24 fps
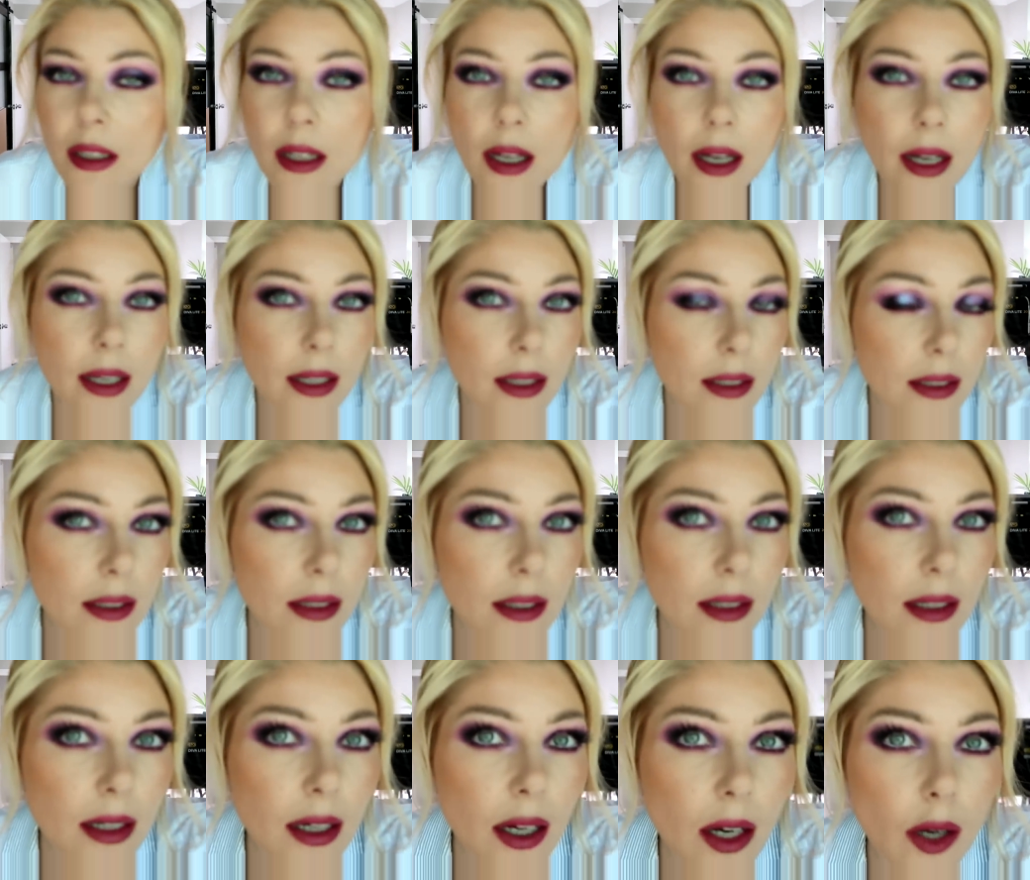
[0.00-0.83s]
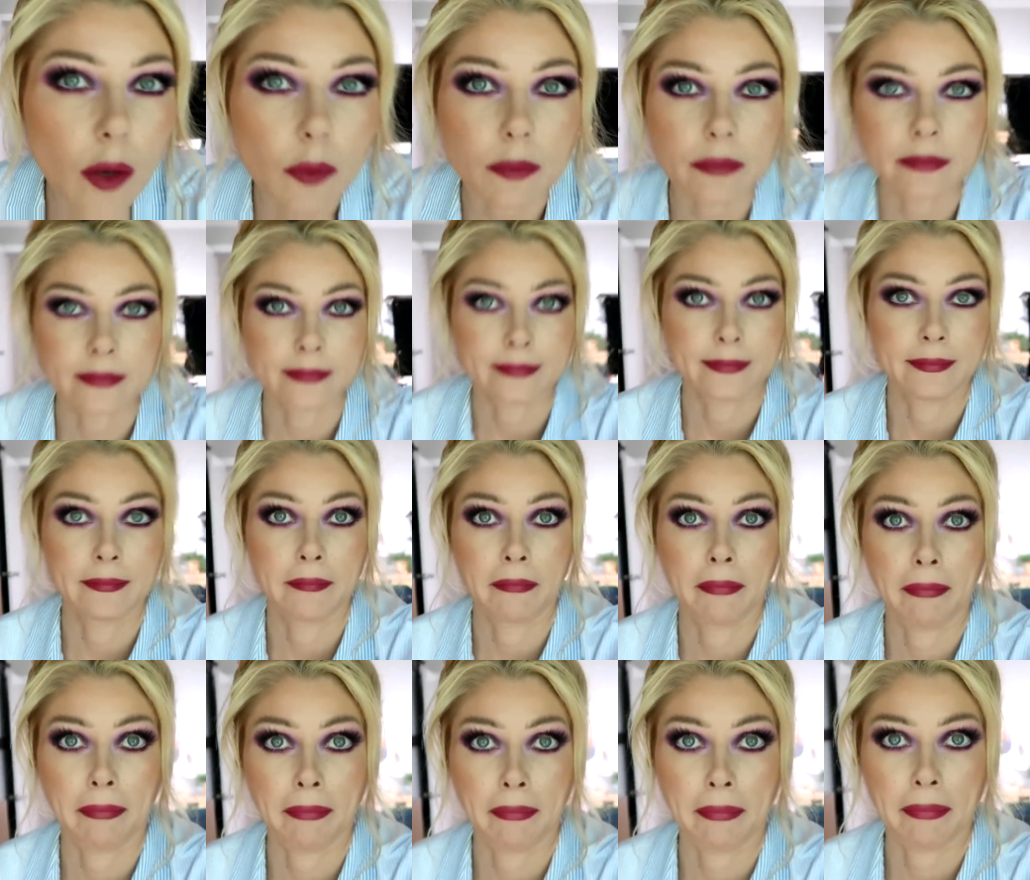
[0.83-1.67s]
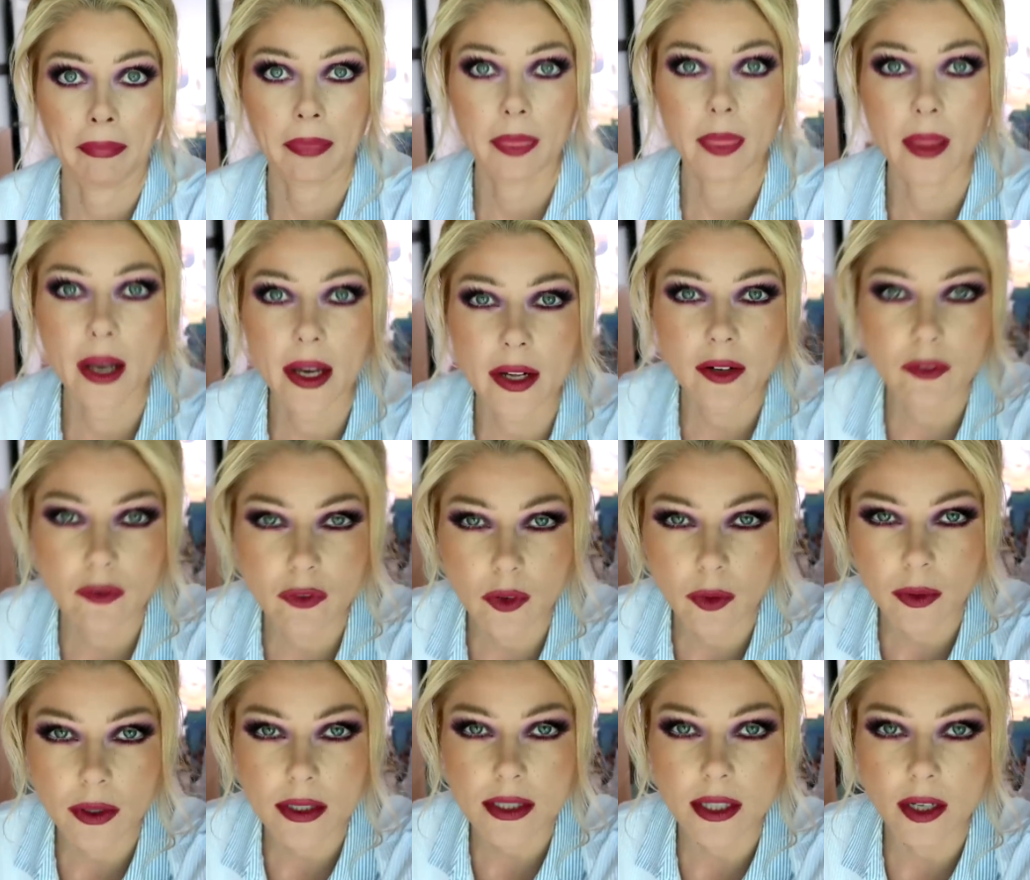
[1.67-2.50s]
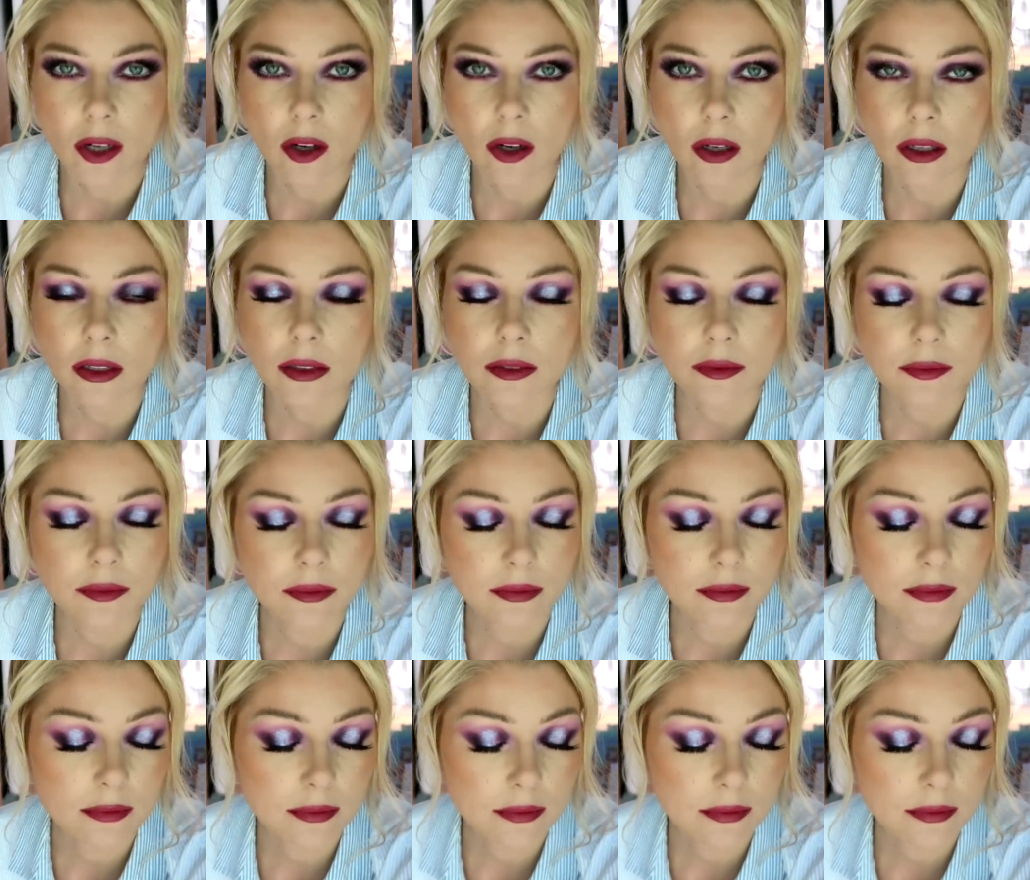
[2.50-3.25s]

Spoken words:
Like, not in focus at all.